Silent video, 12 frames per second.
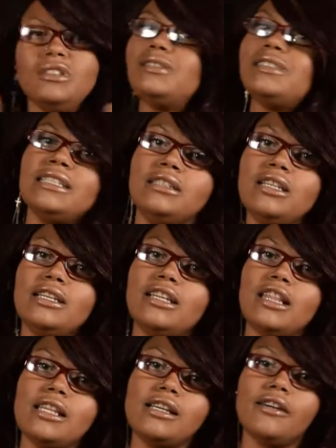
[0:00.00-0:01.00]
Didn't think
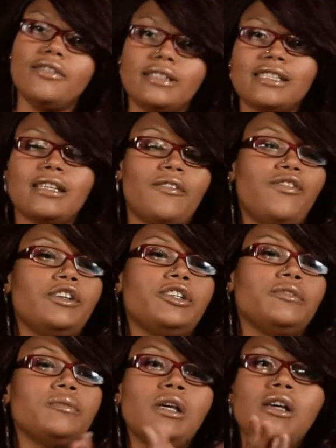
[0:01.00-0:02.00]
anything of it because I figured
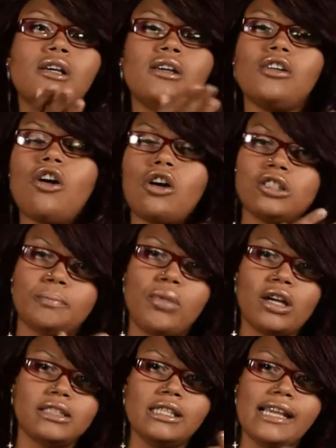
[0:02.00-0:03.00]
cars
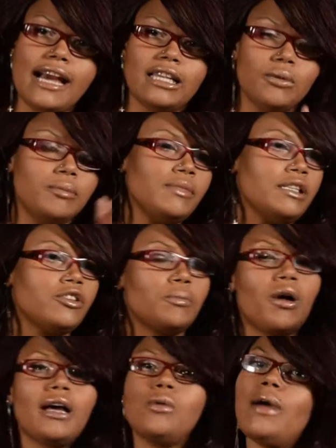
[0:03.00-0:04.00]
parked in the alley would mean they're
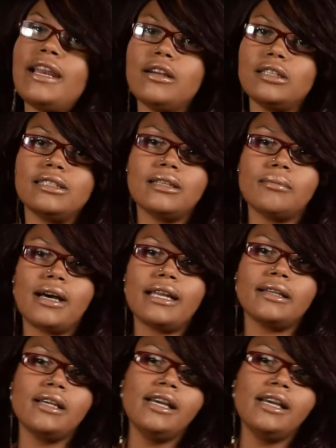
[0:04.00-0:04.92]
probably waiting on somebody.